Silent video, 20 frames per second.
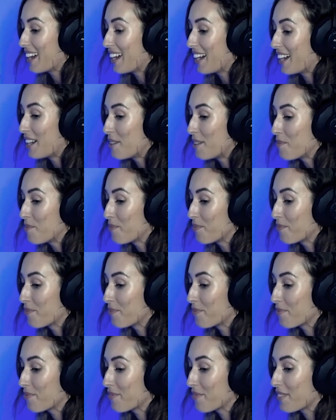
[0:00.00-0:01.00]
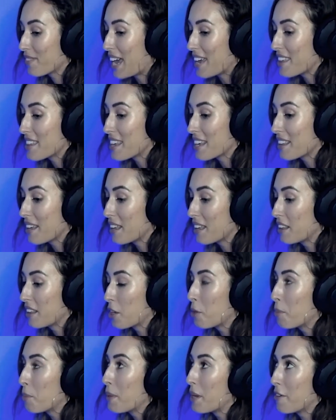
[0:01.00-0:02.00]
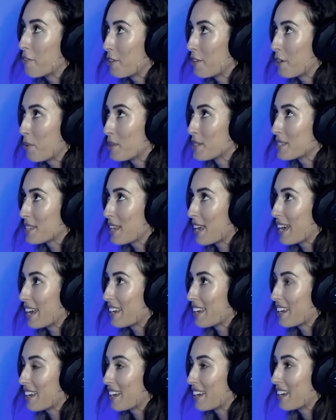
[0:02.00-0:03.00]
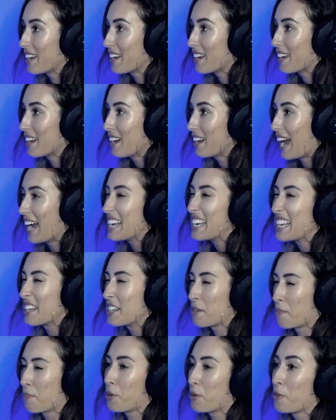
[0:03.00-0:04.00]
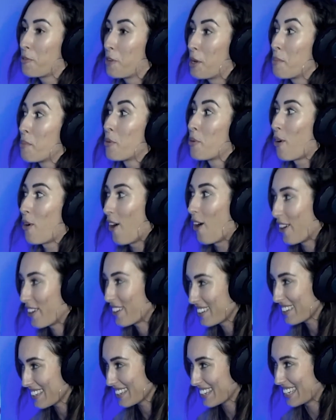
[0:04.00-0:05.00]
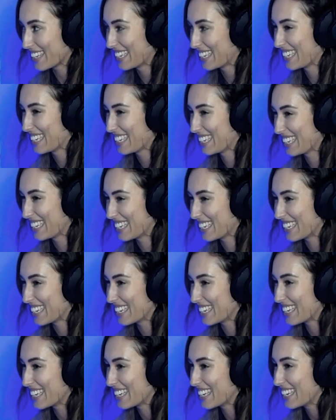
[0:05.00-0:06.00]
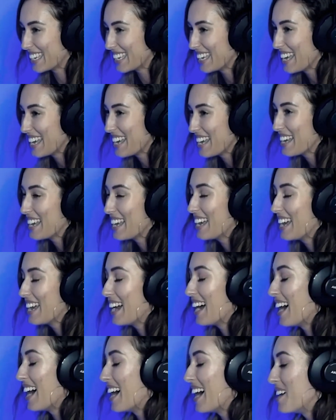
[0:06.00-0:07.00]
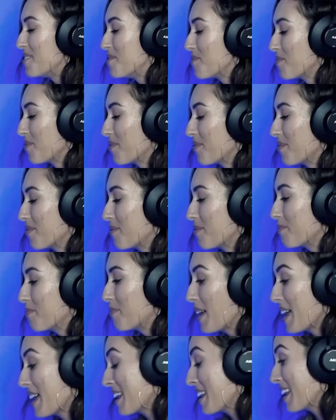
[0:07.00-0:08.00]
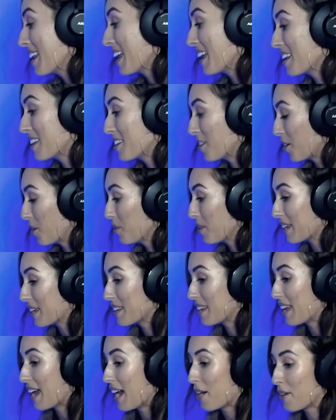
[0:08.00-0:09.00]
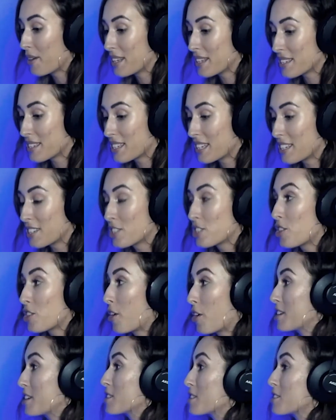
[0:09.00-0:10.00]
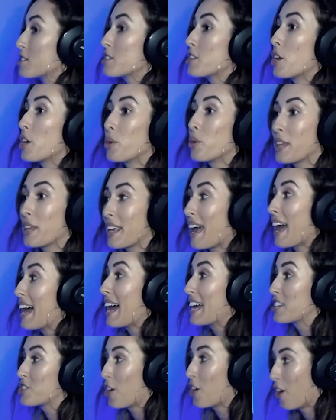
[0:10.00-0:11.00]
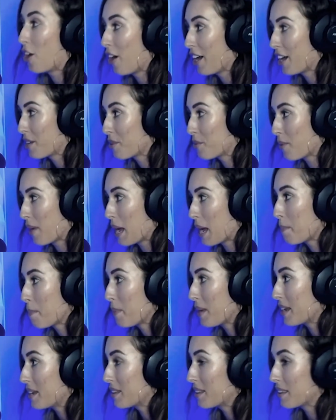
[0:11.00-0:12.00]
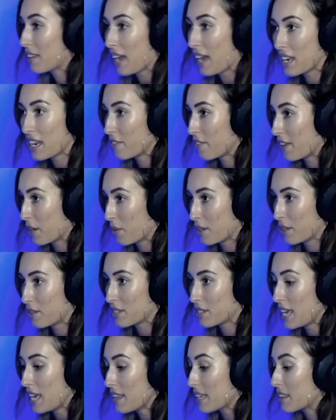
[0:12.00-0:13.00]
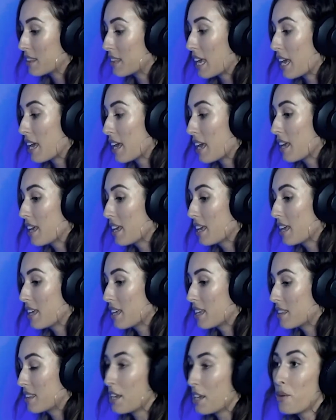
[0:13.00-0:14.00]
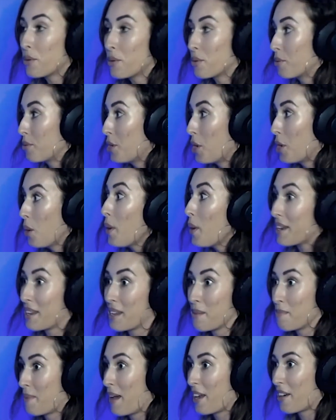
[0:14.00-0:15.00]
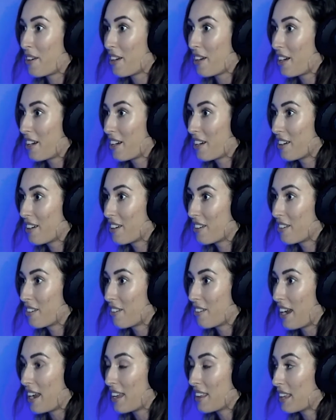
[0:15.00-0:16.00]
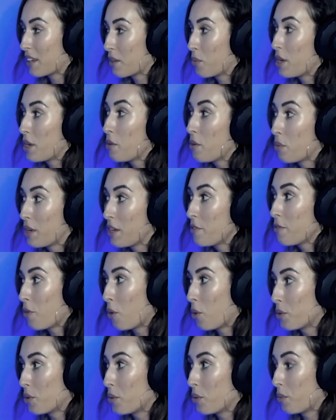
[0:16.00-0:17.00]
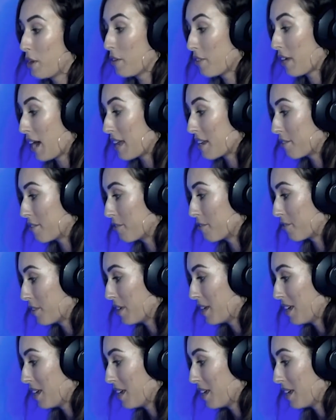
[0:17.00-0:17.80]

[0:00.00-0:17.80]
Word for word: um, I think a little bit of it was like, I needed to prove him wrong. Right. yeah. um, and and you know like now he's he's starting to slowly catch on right but mm-hmm. kind of like what you said like they they don't know any better mm-hmm. right, right? like we we've we've kind of